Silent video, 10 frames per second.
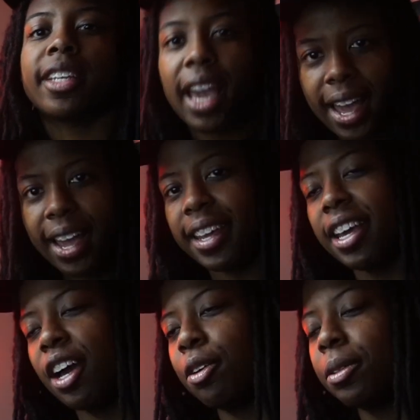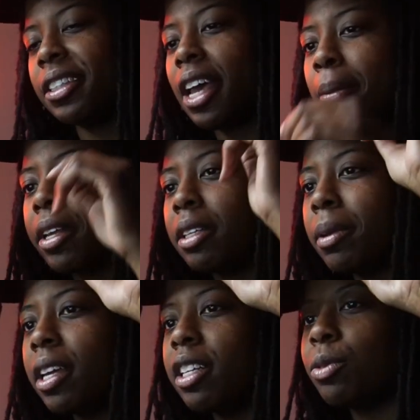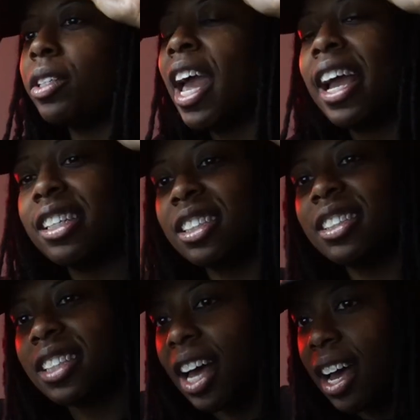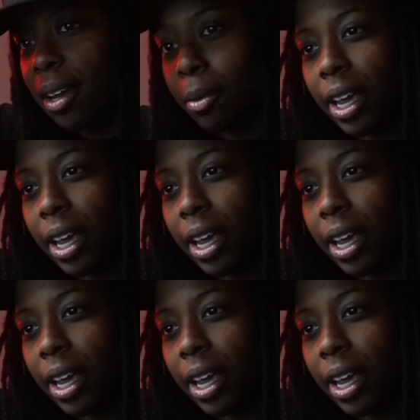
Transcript: gang, y'all know what time it is, man. It's reaction time.